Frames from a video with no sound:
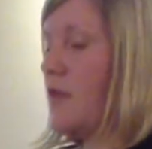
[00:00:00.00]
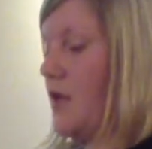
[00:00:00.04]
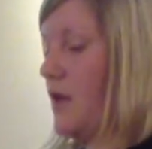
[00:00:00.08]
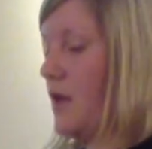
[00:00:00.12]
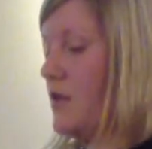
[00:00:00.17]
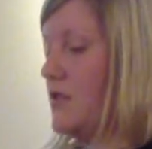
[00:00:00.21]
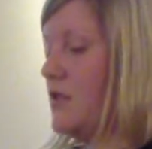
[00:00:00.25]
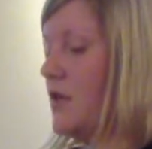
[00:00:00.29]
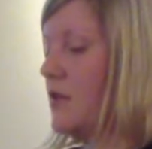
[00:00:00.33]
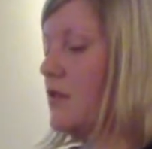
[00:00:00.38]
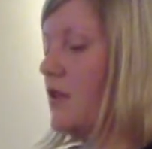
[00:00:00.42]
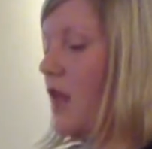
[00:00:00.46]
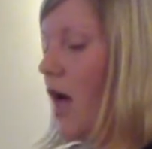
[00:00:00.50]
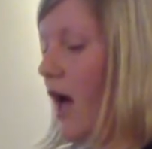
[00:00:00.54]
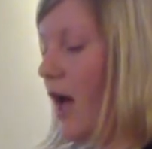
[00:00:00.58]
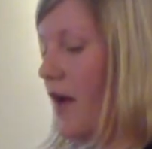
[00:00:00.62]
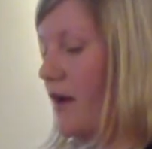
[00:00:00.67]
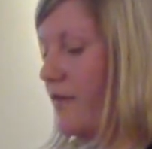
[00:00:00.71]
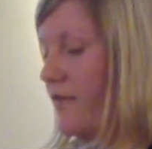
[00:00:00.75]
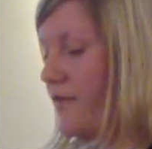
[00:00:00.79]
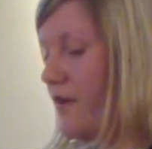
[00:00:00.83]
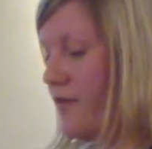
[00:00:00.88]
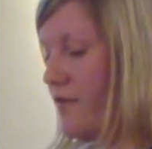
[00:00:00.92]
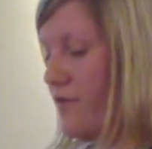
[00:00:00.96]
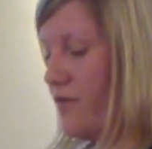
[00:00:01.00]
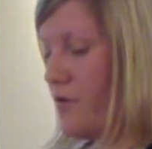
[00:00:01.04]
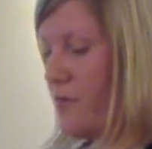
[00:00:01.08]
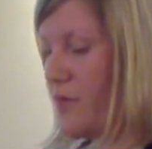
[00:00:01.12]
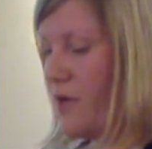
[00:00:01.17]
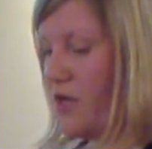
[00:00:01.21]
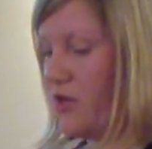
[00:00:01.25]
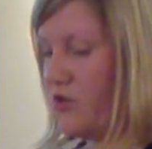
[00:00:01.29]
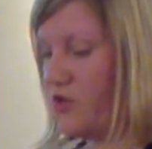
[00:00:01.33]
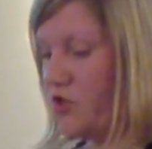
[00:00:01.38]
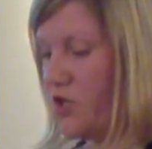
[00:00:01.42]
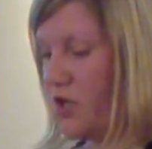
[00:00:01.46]
It's a lot of
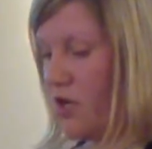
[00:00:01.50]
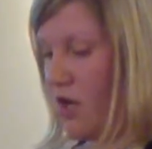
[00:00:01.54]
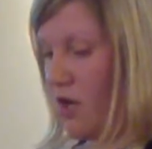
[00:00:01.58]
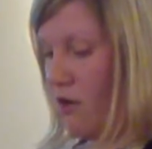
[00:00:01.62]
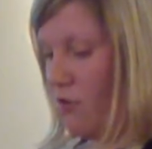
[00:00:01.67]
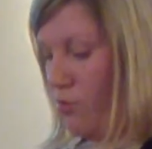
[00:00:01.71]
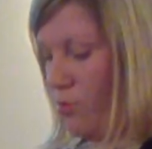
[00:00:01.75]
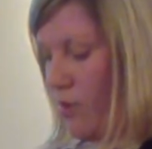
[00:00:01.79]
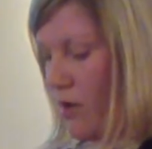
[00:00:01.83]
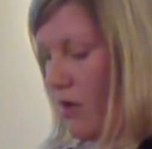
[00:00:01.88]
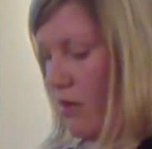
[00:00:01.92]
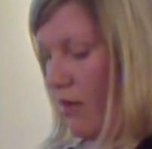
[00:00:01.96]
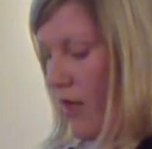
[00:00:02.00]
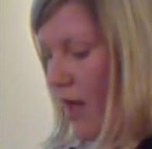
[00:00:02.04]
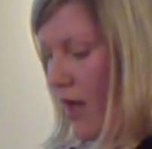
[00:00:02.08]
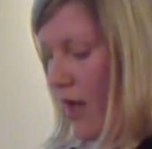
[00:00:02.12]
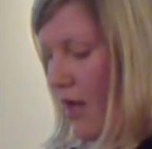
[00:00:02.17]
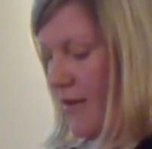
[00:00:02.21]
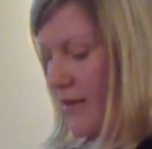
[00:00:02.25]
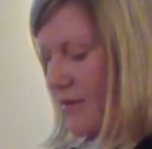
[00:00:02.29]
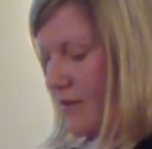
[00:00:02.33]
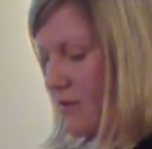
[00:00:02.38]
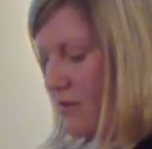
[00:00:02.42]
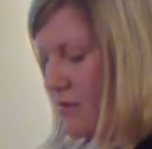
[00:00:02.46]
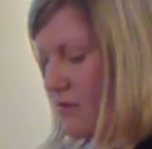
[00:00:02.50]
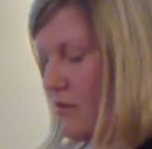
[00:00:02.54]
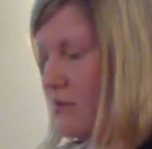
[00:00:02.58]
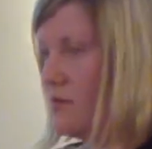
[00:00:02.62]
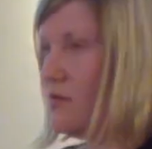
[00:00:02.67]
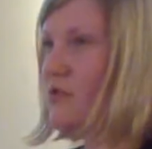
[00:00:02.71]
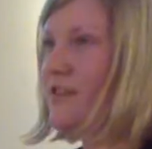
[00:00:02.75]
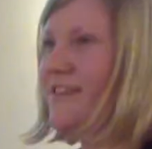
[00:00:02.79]
information, I realize.